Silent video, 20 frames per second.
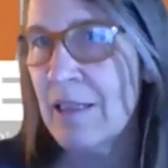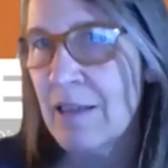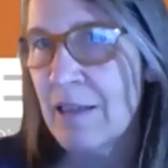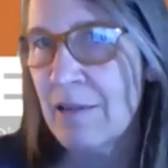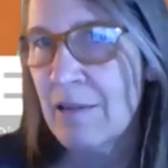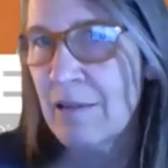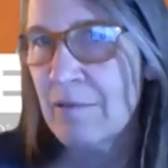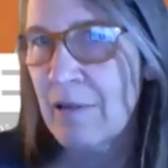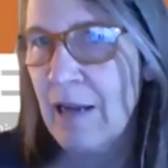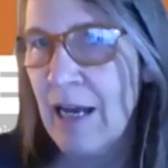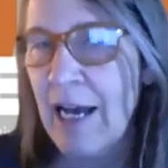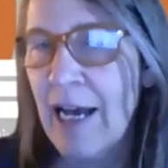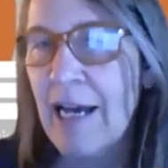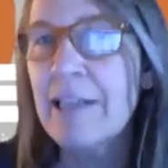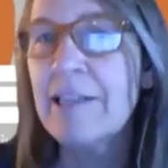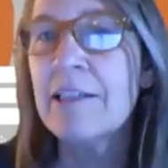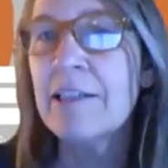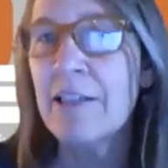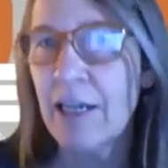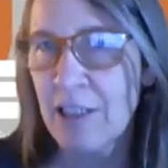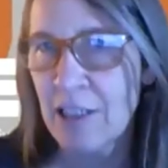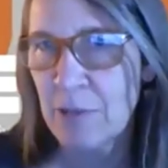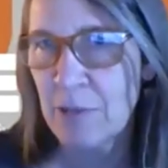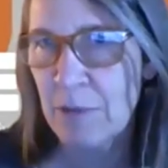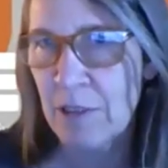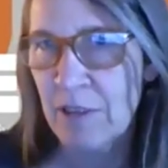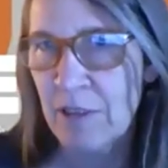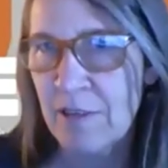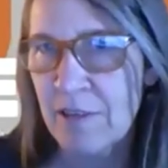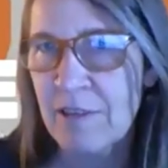high
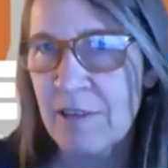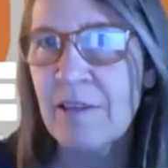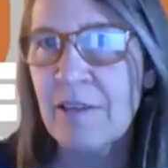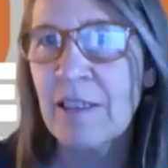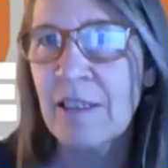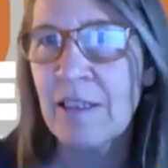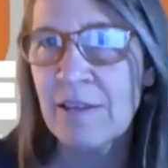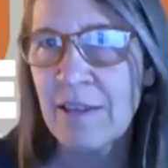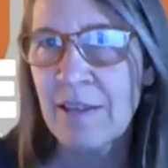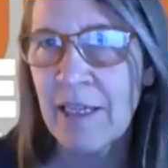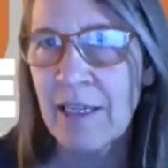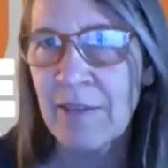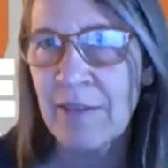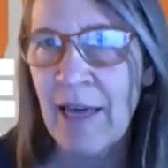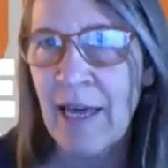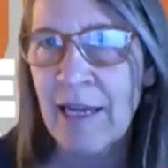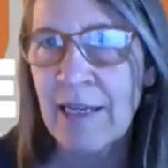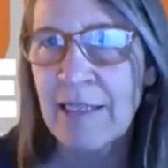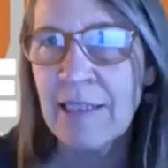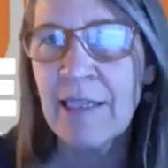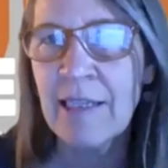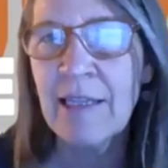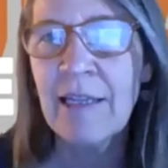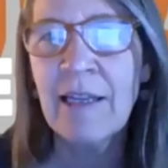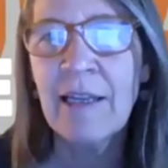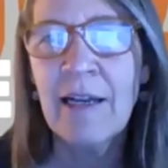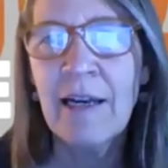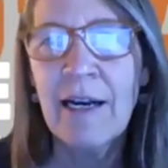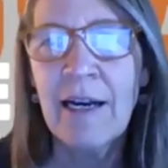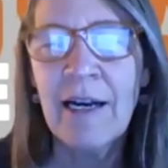deductibles, things like that.
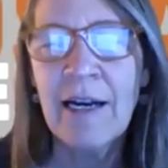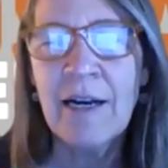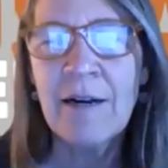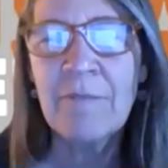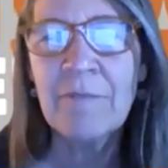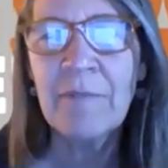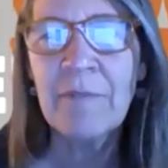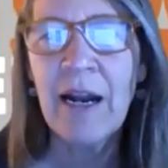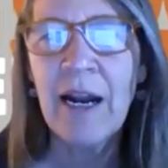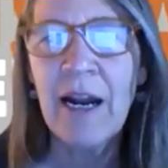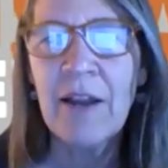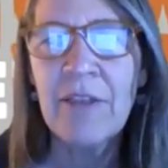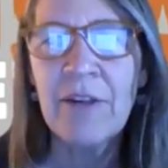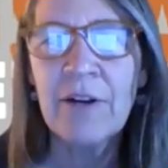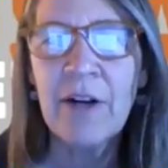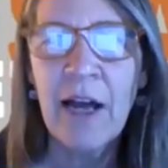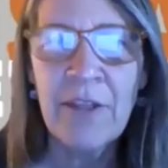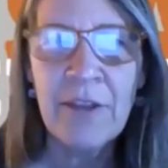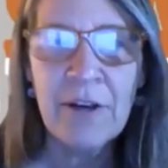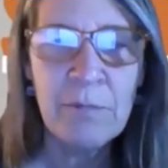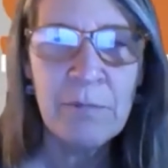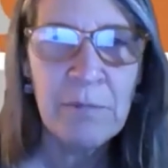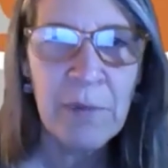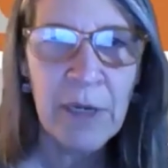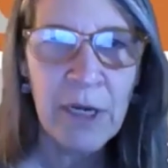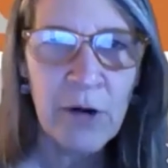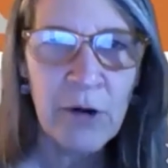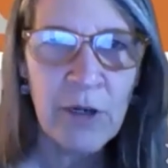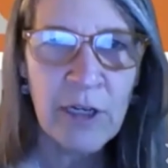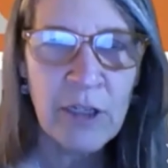Are there other
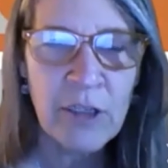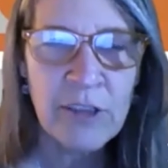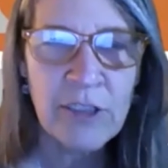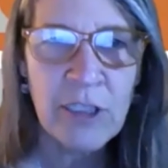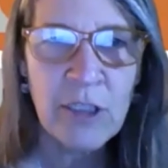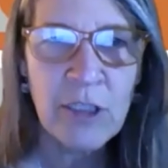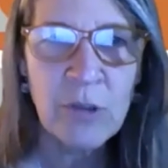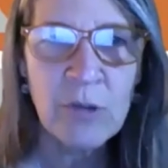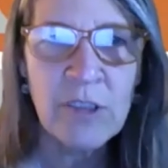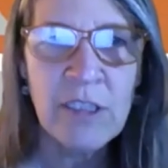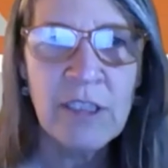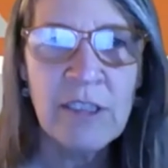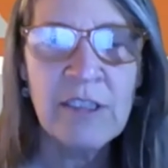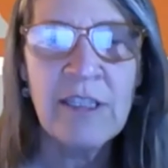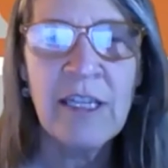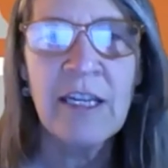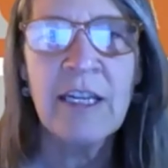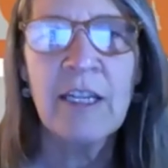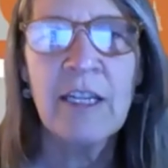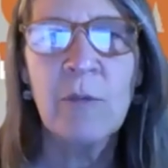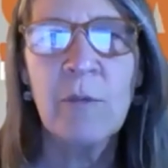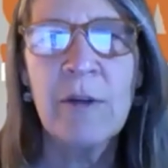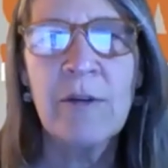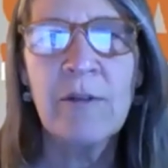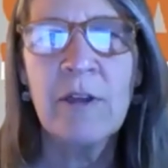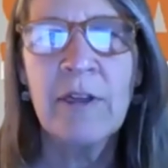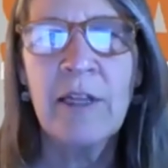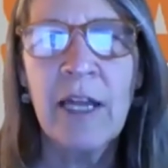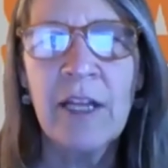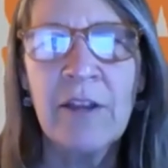barriers that you see standing in the way of good
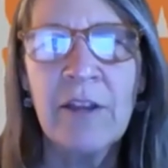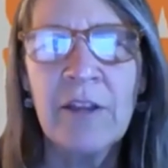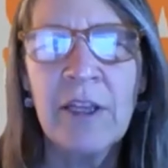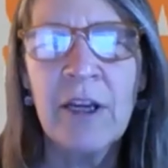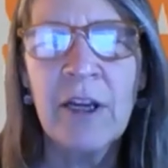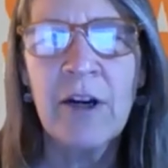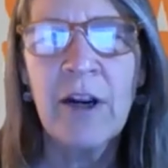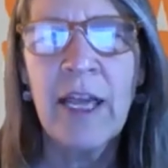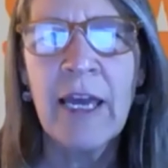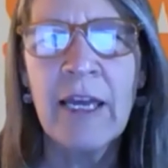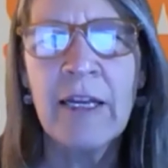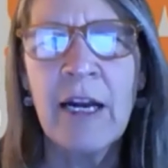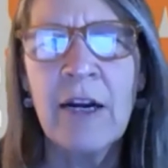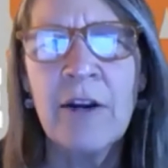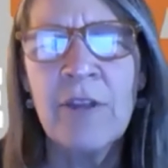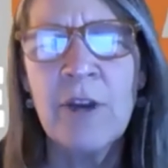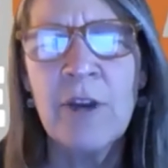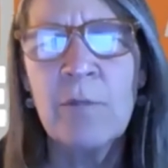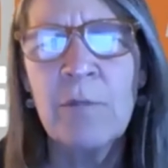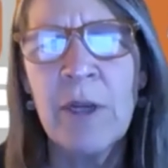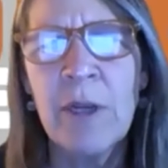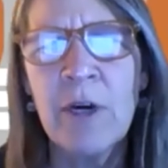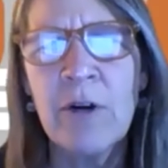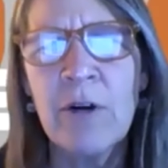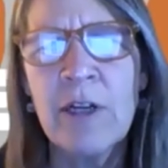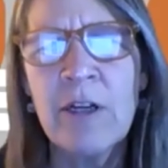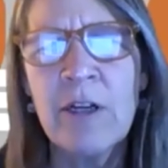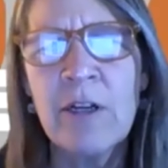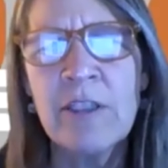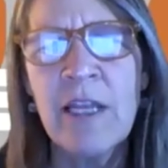healthcare? And are there
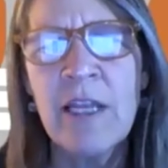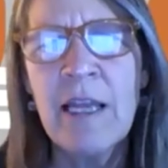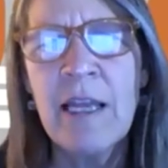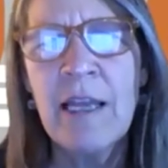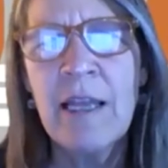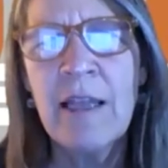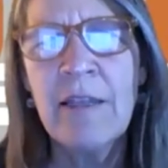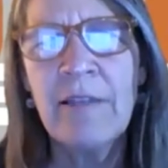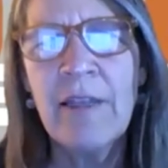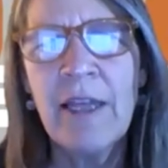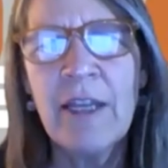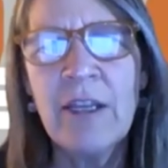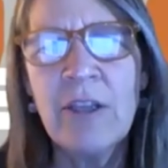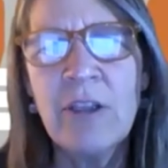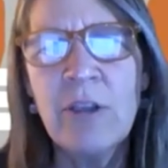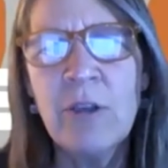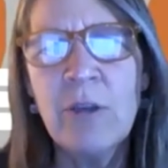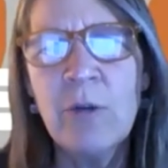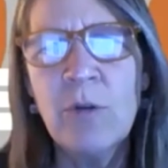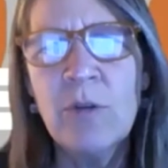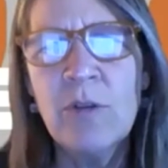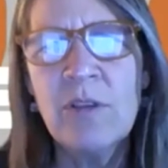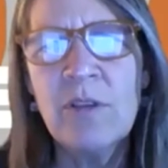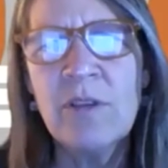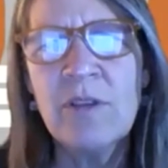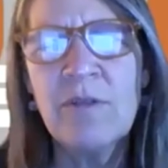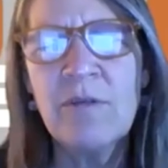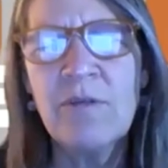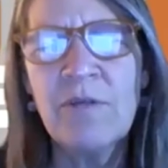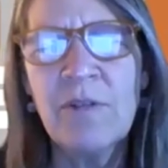barriers that you
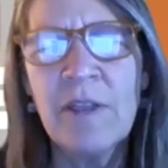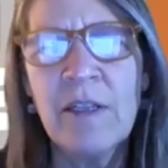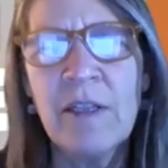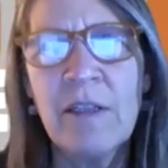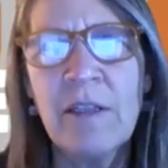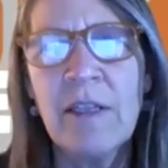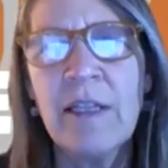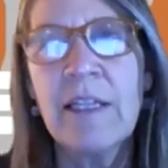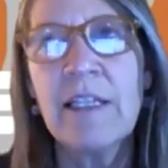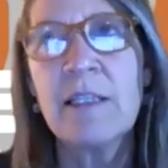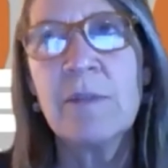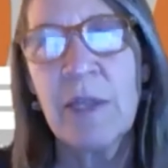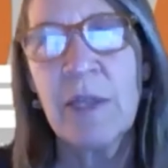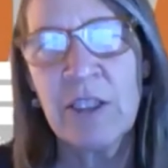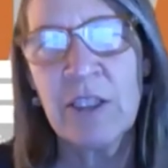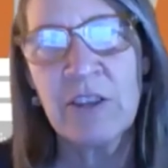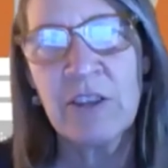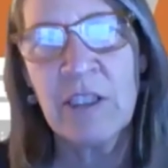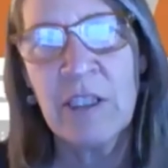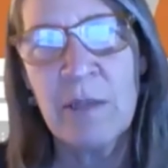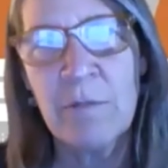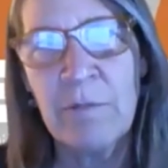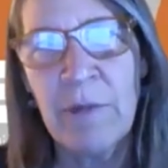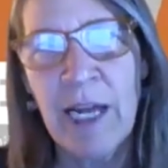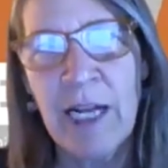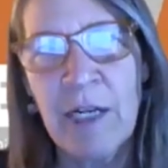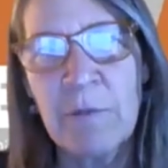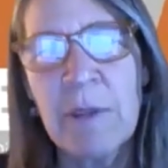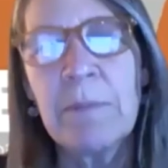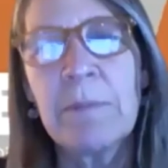feel especially
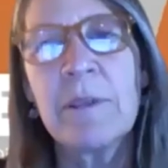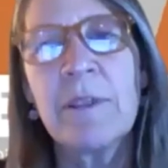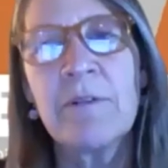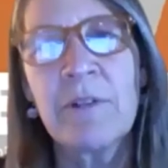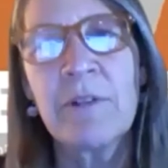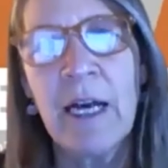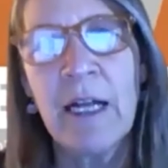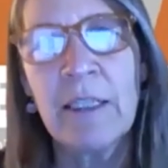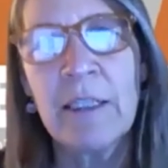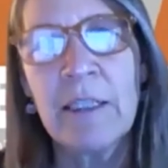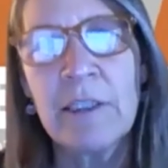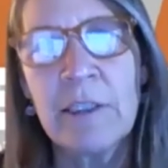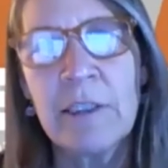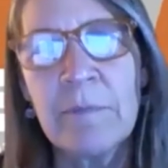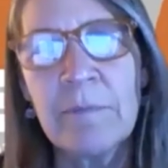impact people of color?